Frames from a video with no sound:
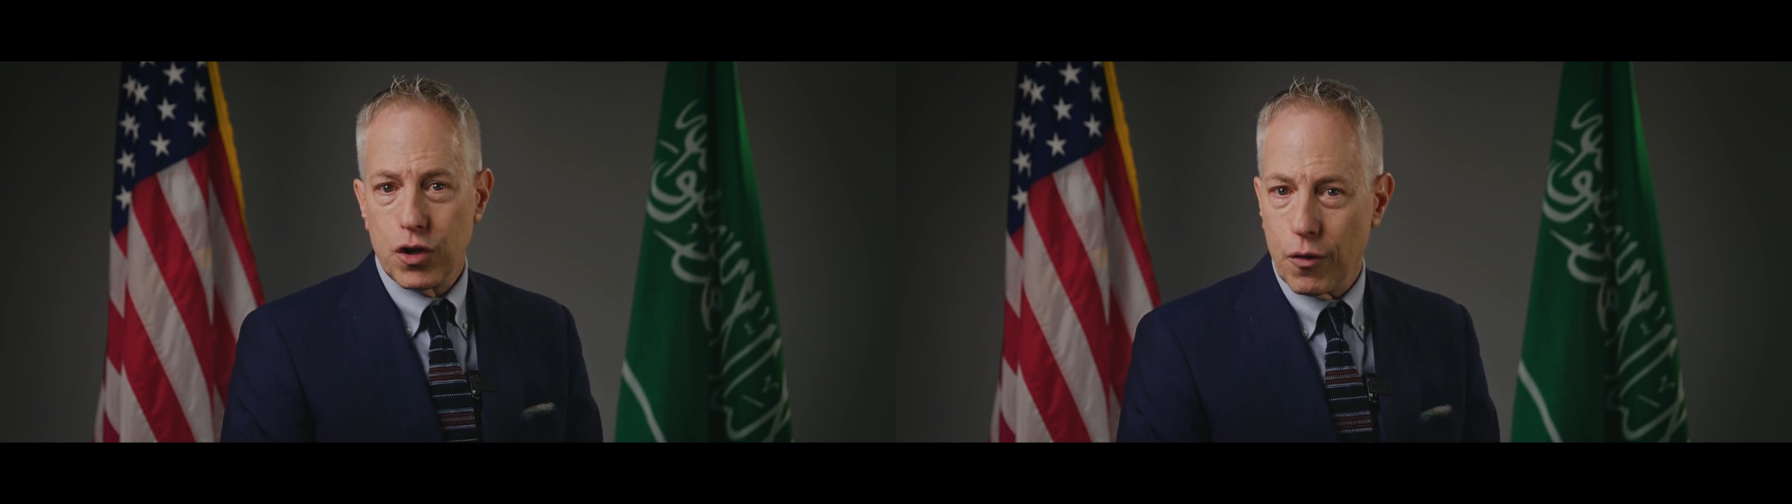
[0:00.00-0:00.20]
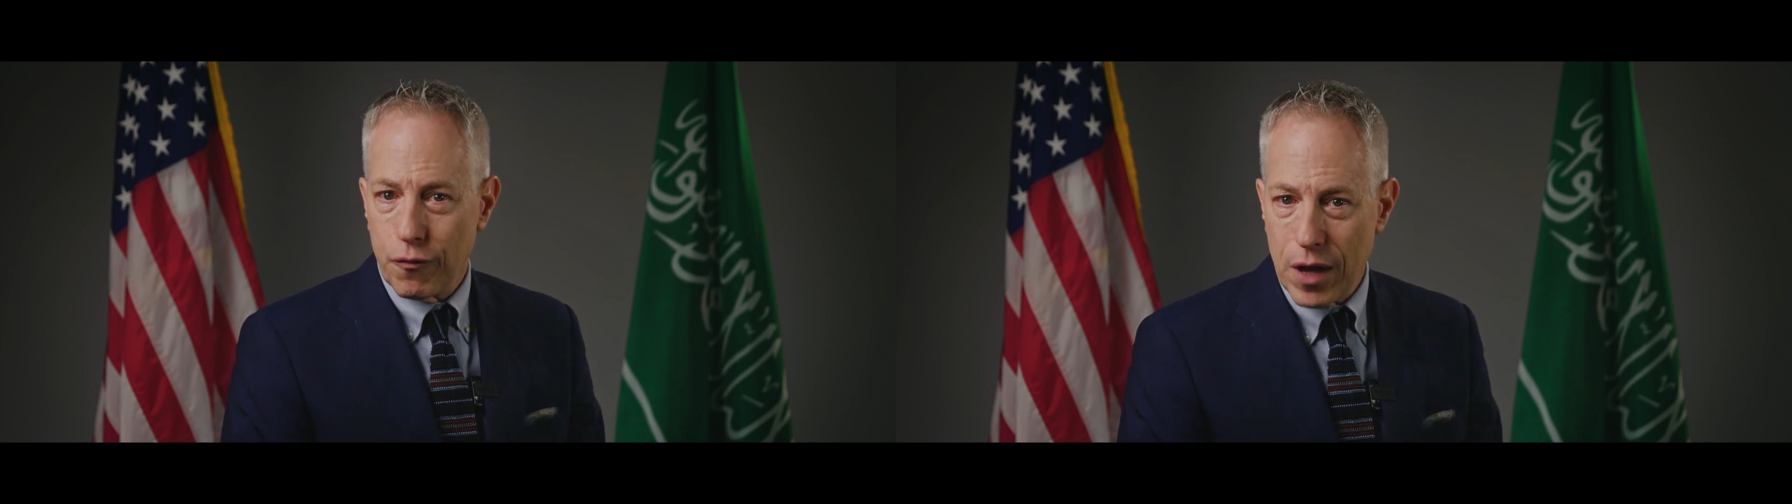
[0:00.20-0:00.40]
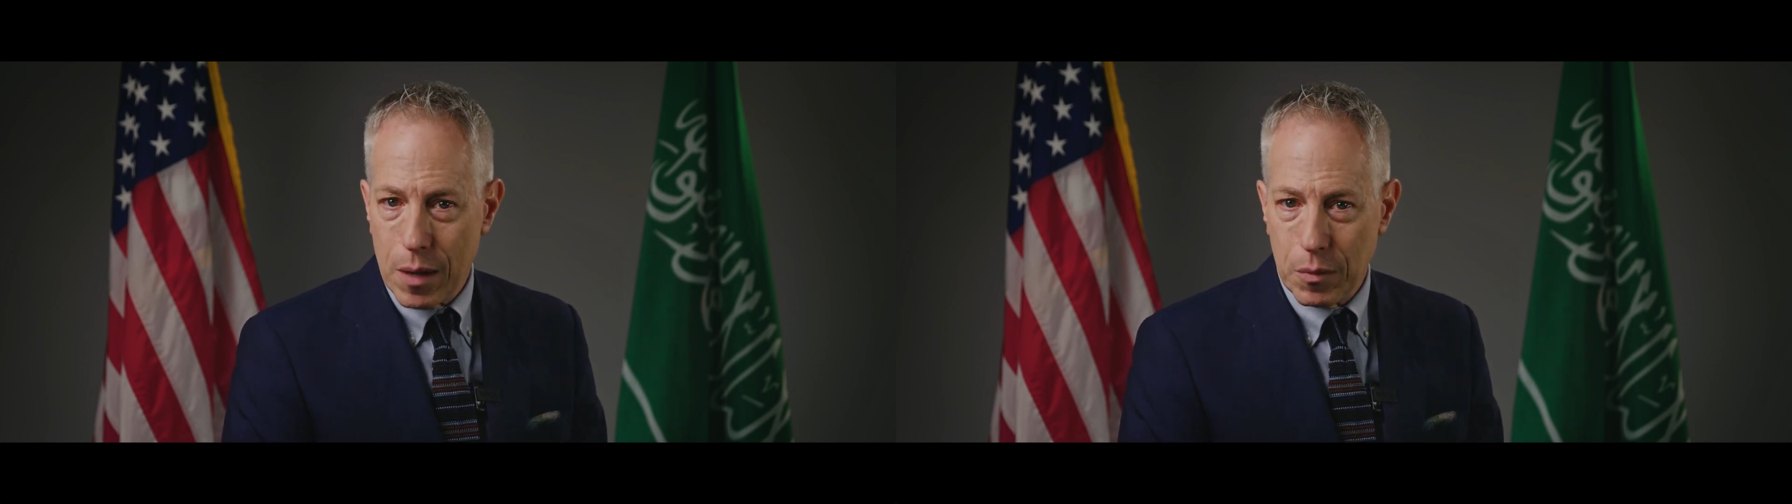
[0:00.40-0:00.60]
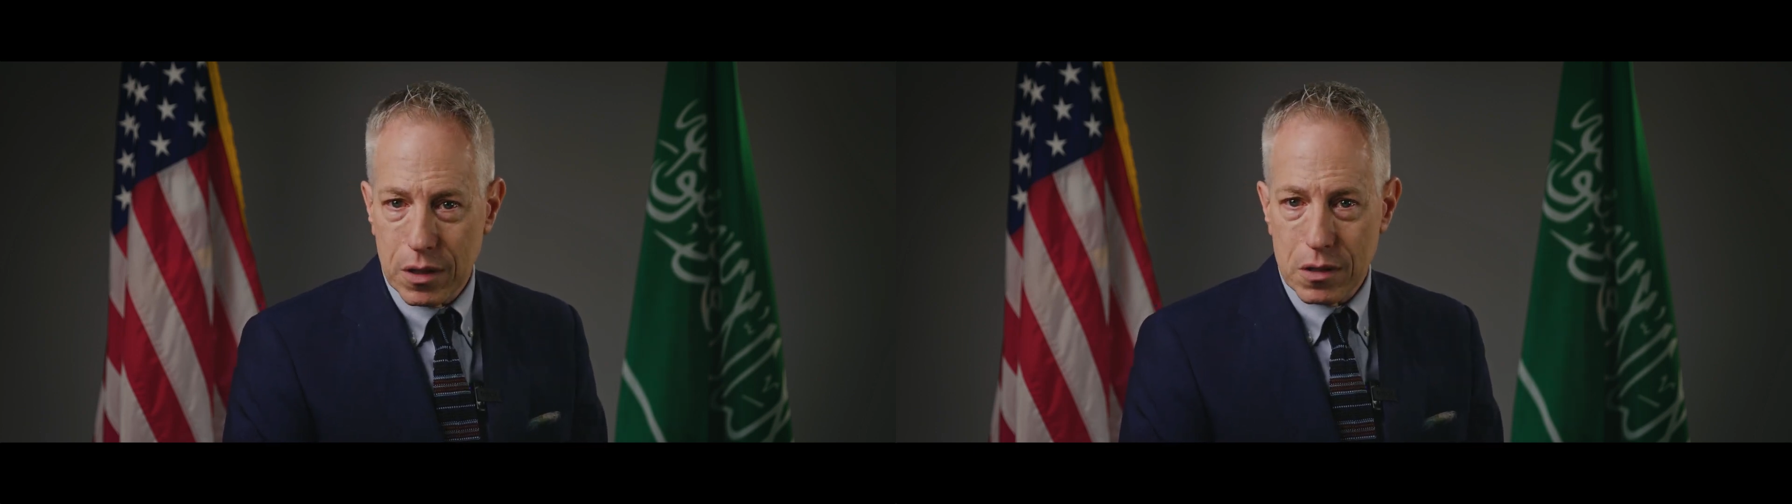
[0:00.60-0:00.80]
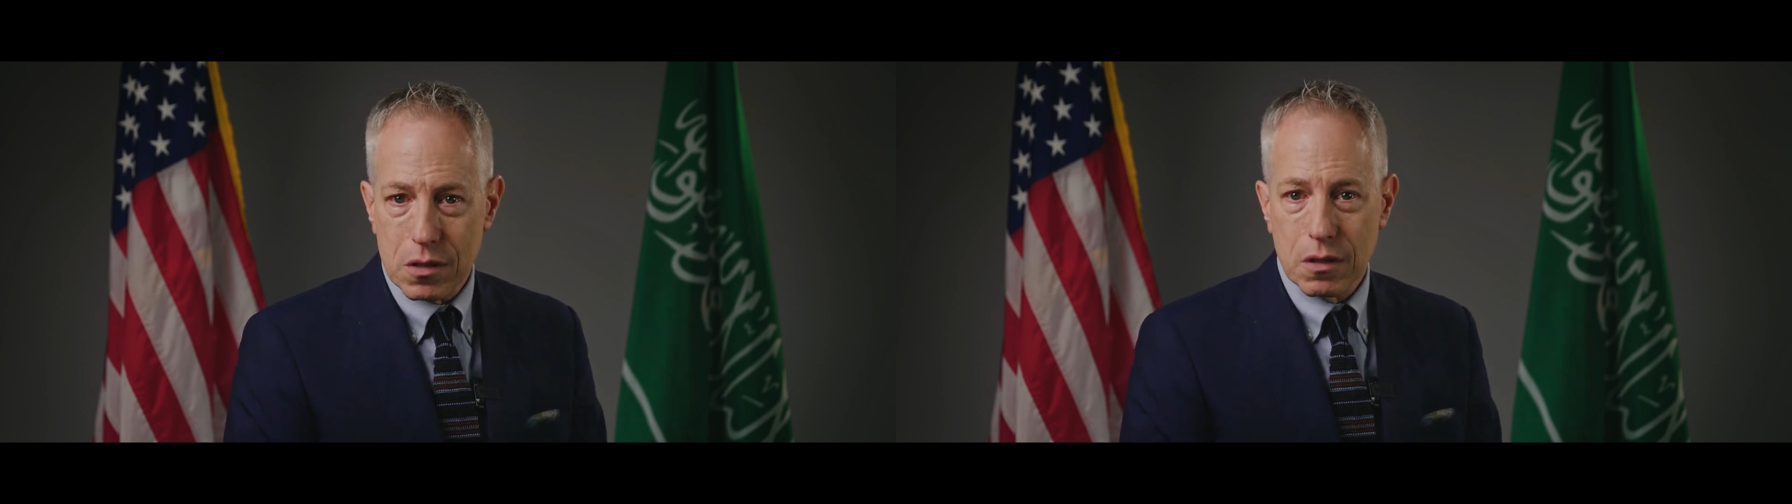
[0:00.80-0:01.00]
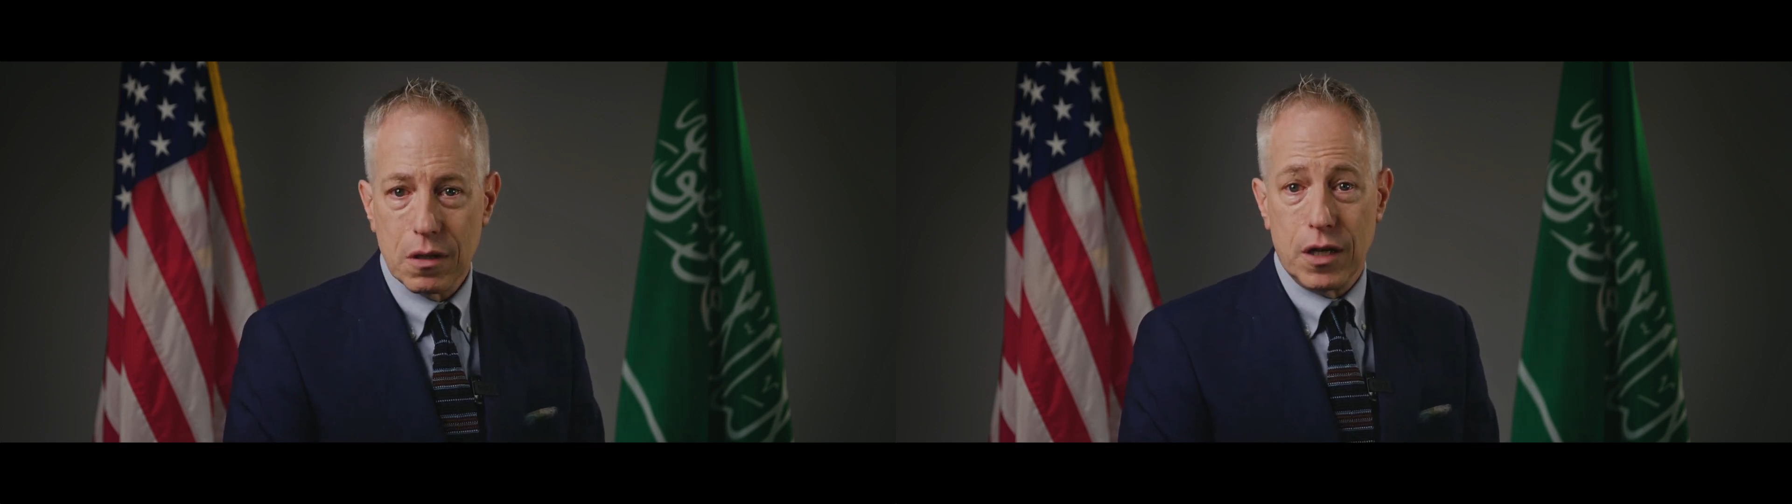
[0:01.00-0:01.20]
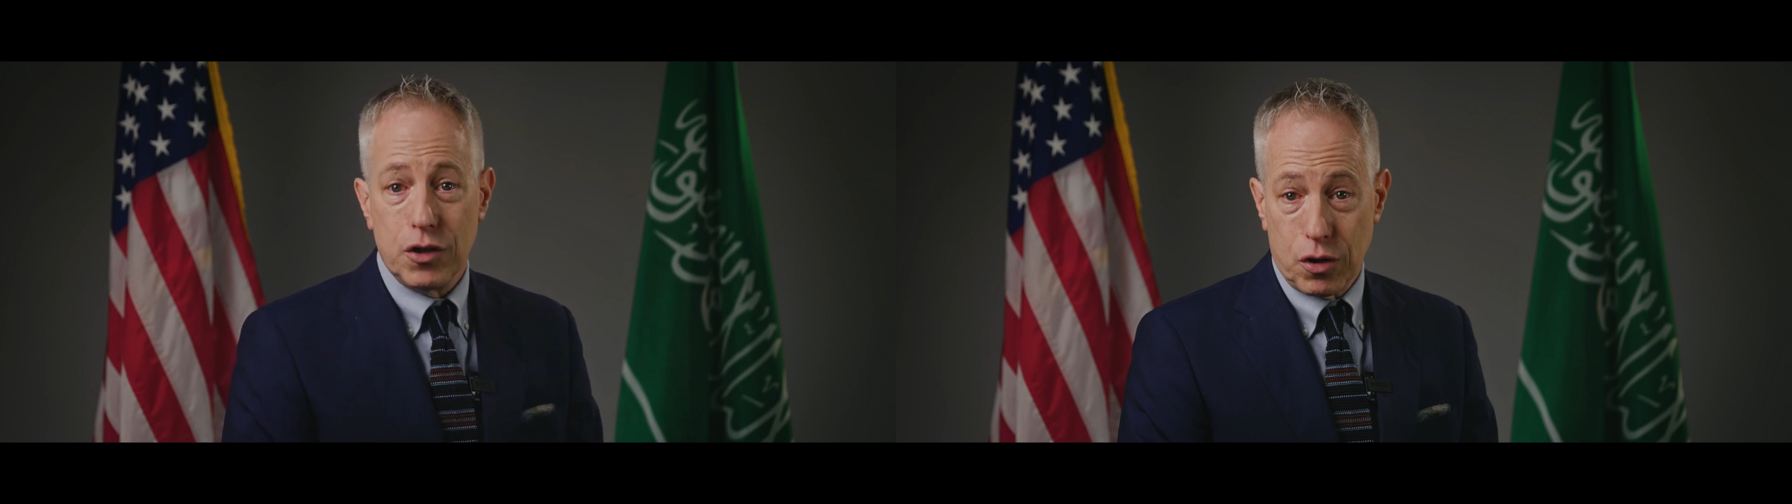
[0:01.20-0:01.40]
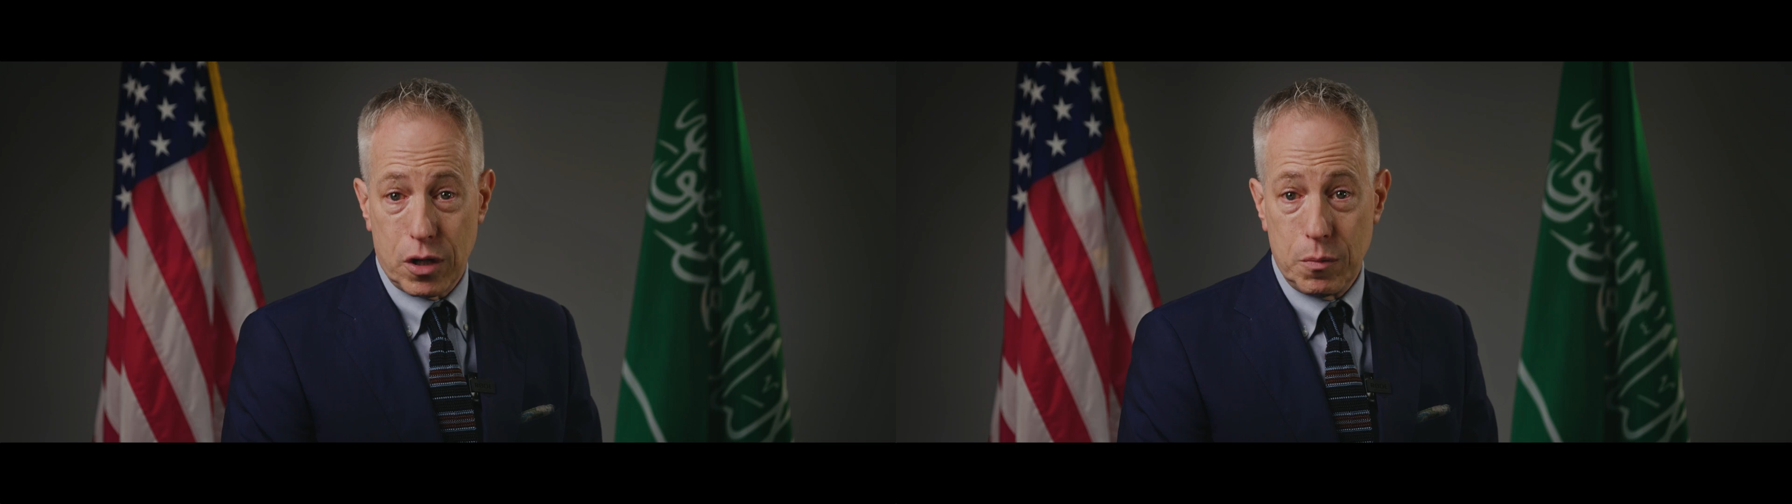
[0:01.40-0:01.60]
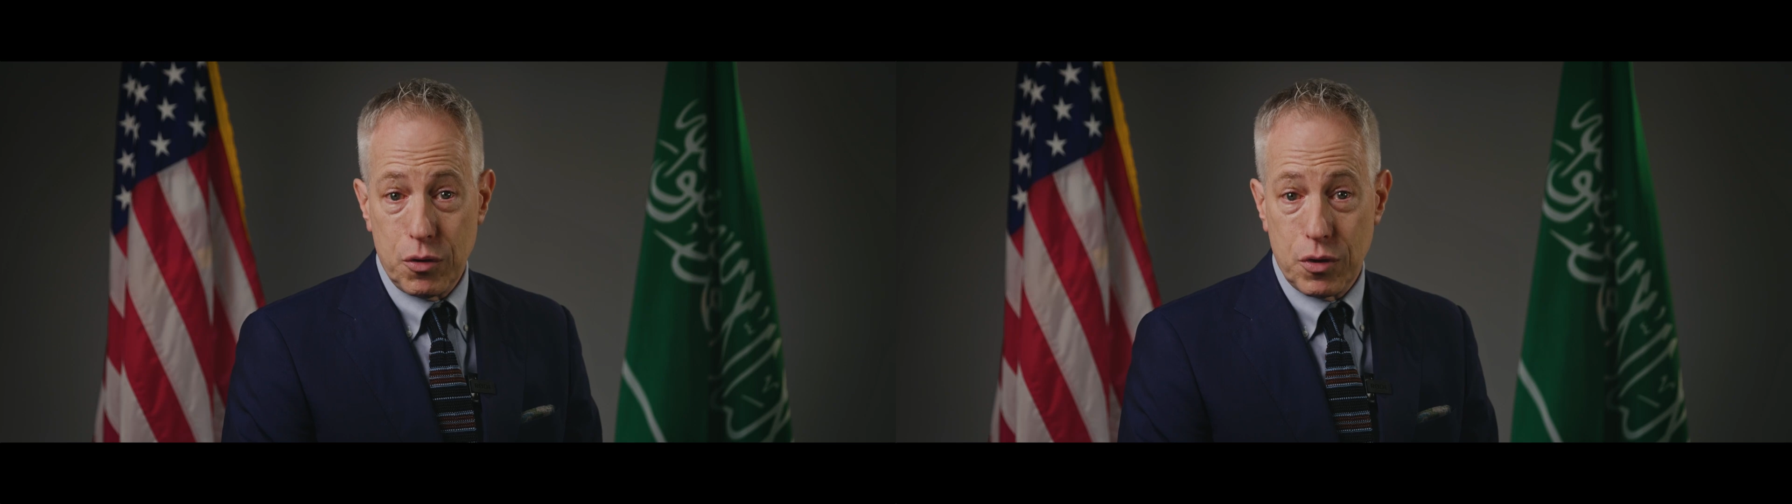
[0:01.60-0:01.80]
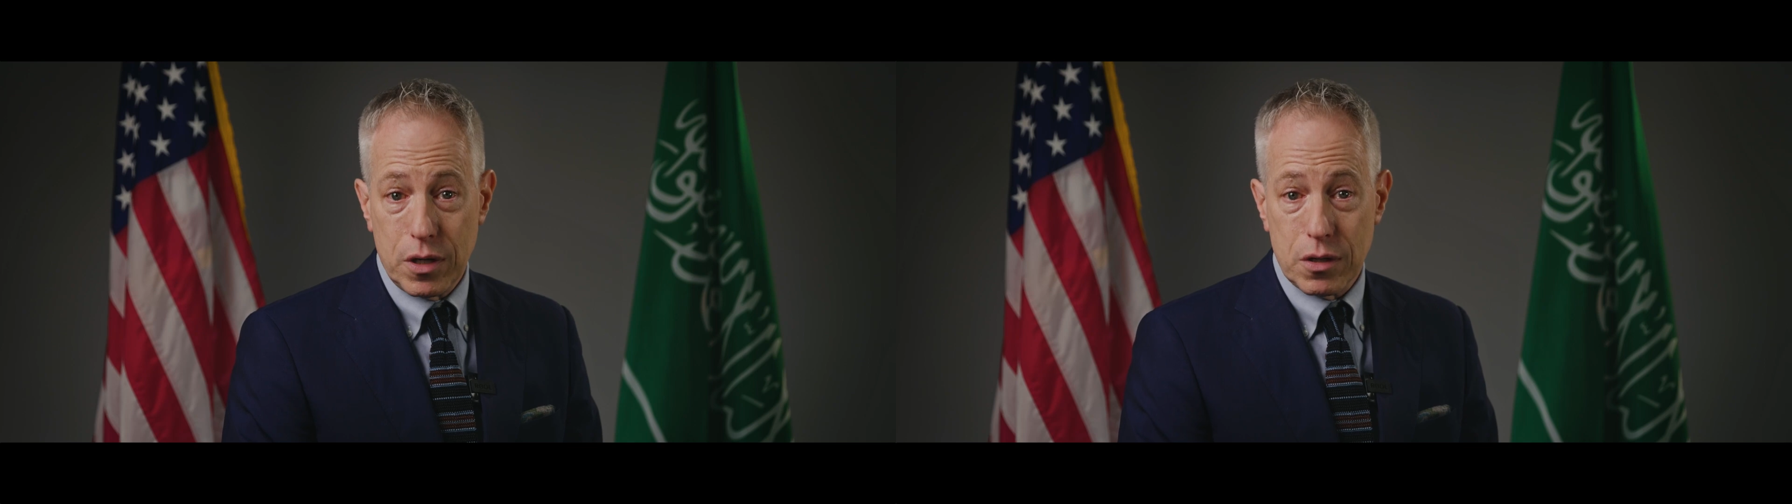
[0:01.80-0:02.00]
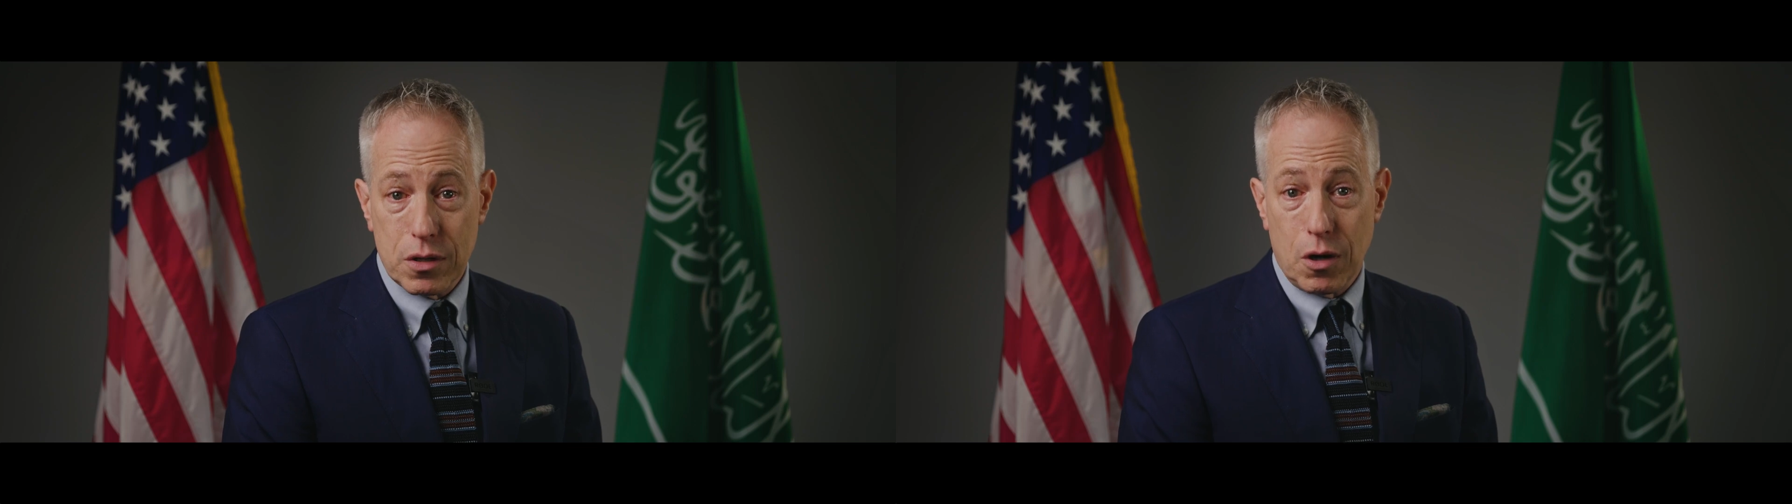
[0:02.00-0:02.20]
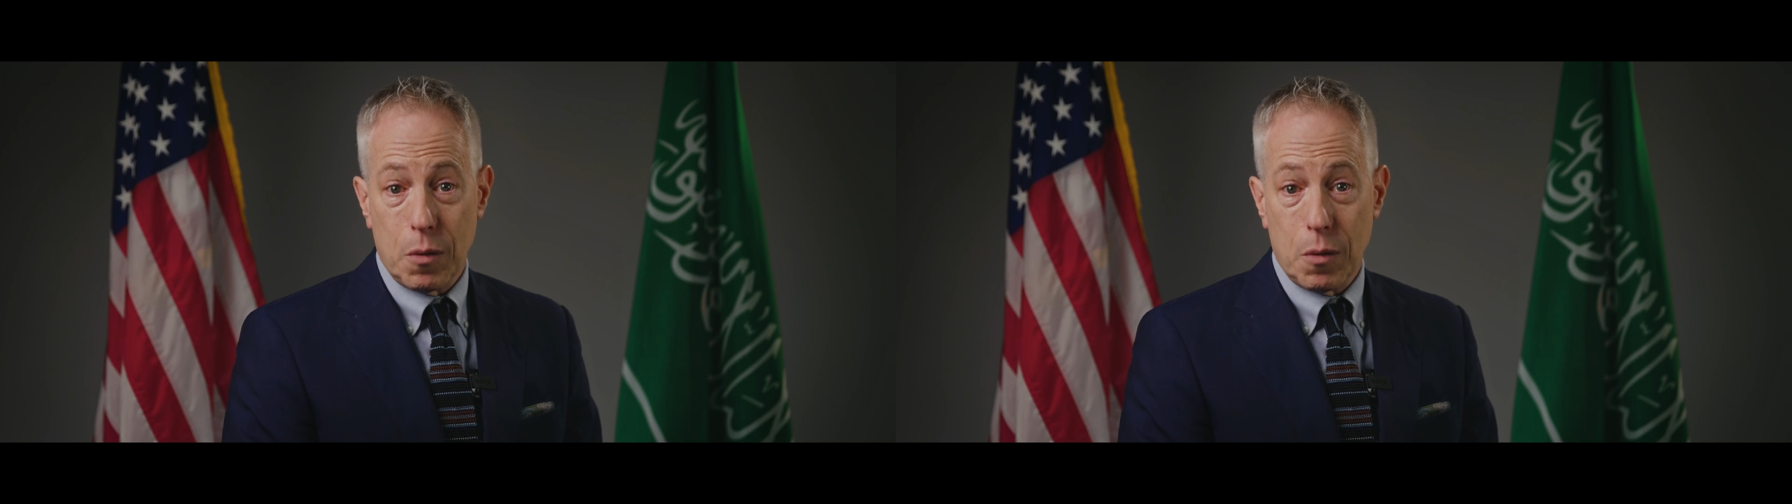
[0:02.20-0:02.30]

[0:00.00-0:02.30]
your families, and your communities